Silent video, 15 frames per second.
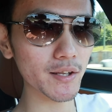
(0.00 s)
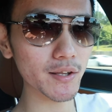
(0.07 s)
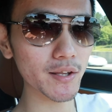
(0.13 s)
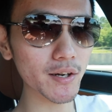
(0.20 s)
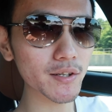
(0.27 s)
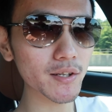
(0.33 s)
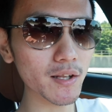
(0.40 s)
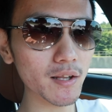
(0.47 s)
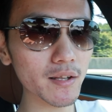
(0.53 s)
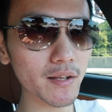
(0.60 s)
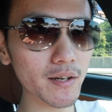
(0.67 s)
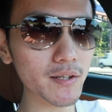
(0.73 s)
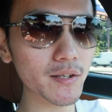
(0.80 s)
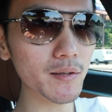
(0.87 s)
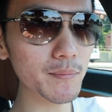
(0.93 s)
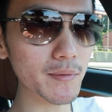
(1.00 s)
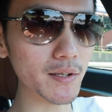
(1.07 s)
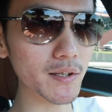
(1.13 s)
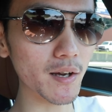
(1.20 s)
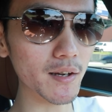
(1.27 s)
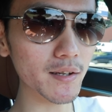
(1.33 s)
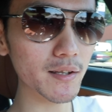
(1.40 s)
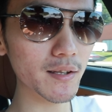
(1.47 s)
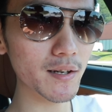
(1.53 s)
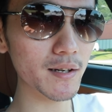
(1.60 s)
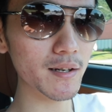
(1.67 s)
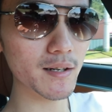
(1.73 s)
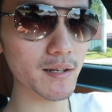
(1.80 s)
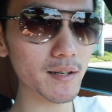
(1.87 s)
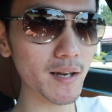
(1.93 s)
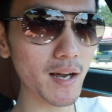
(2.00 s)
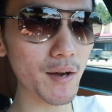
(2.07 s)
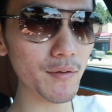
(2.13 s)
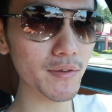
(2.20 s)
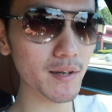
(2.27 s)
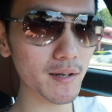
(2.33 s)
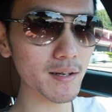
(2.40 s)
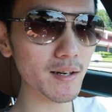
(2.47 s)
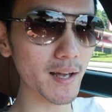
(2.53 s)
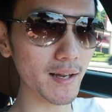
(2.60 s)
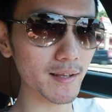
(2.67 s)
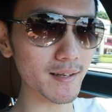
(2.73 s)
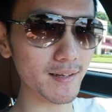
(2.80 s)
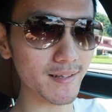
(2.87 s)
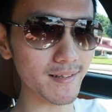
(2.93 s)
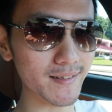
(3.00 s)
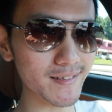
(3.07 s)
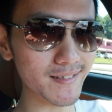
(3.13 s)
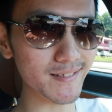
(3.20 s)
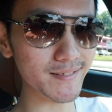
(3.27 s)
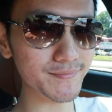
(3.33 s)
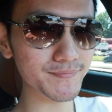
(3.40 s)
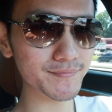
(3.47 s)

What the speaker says: There's some exhaust out there like the